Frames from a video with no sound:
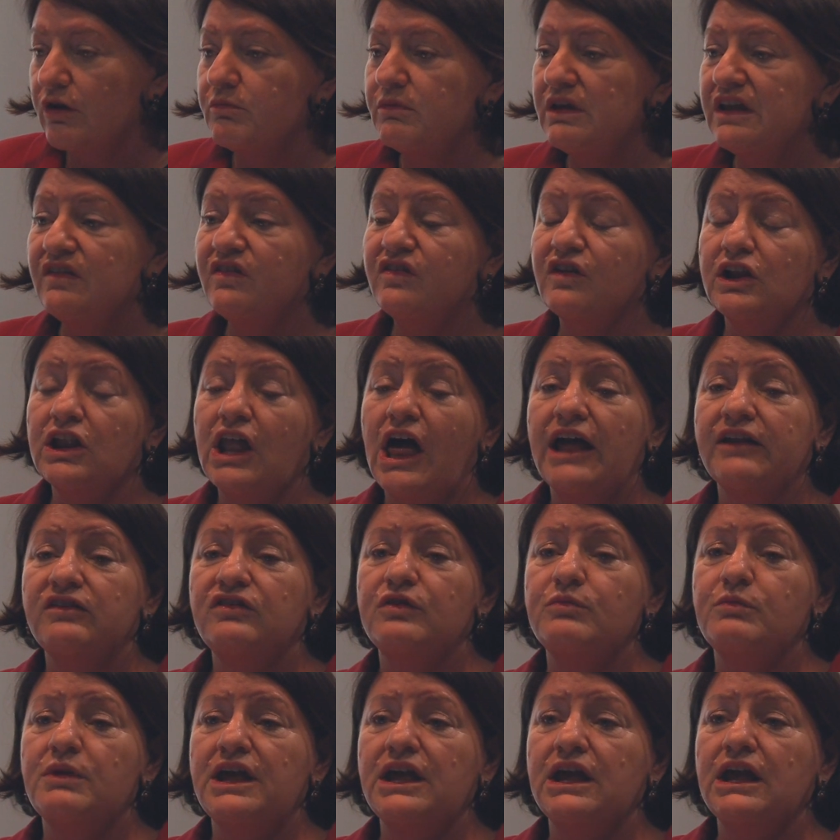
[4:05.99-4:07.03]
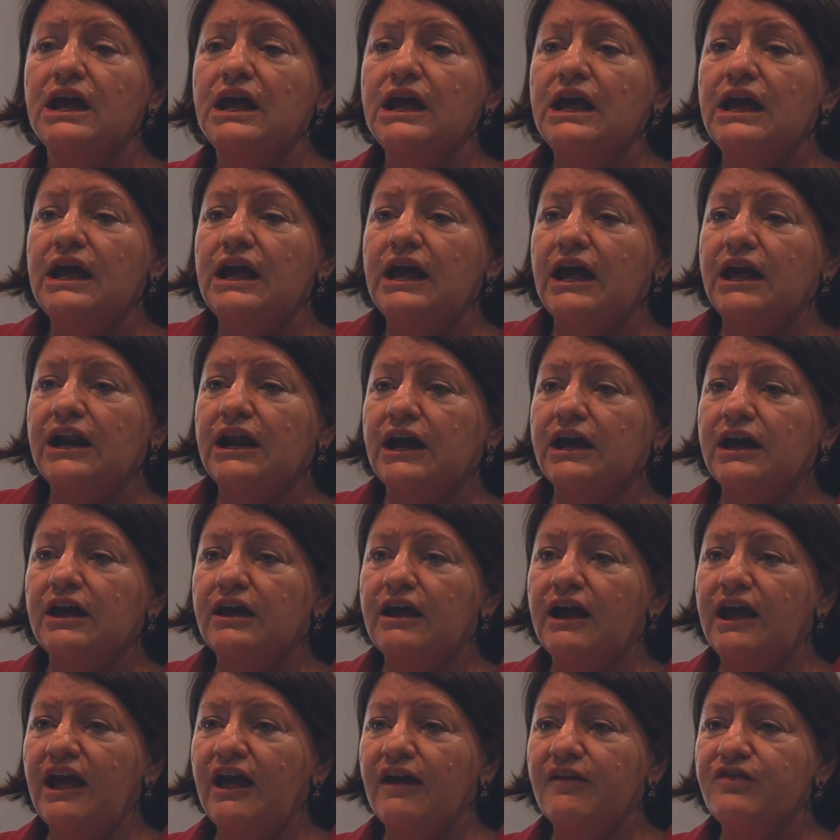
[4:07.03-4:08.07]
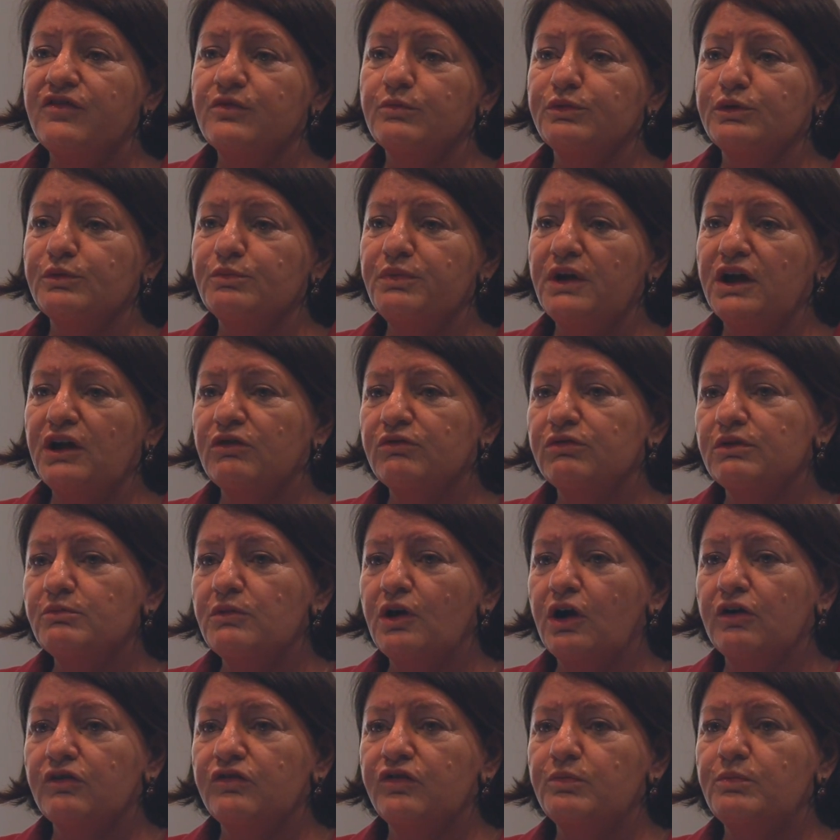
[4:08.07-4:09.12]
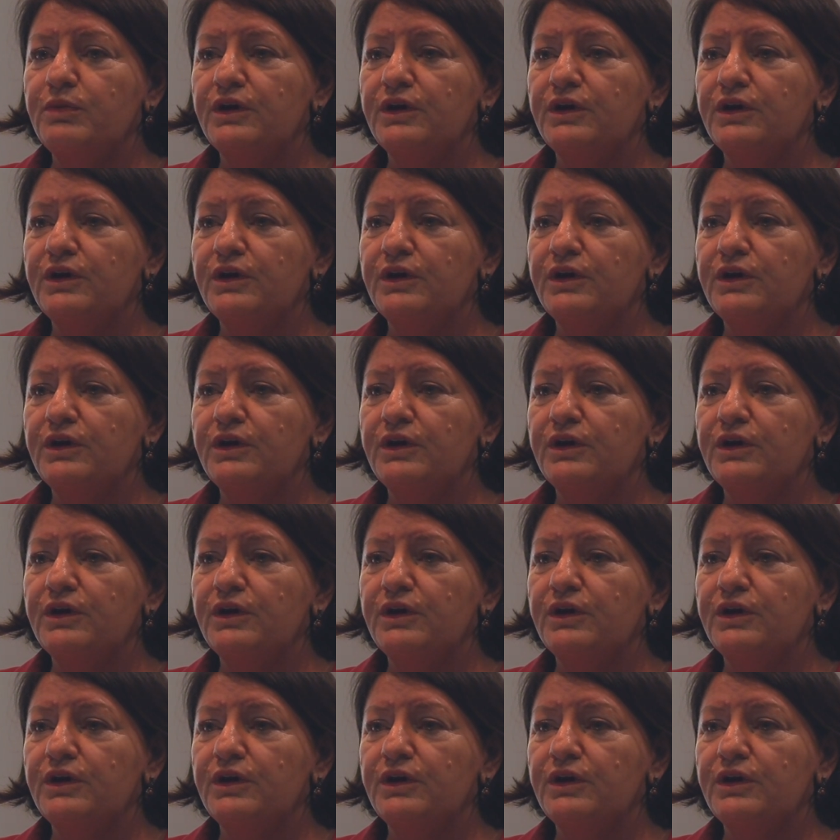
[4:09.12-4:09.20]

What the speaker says: It means a lot to me, and I had some prepared remarks,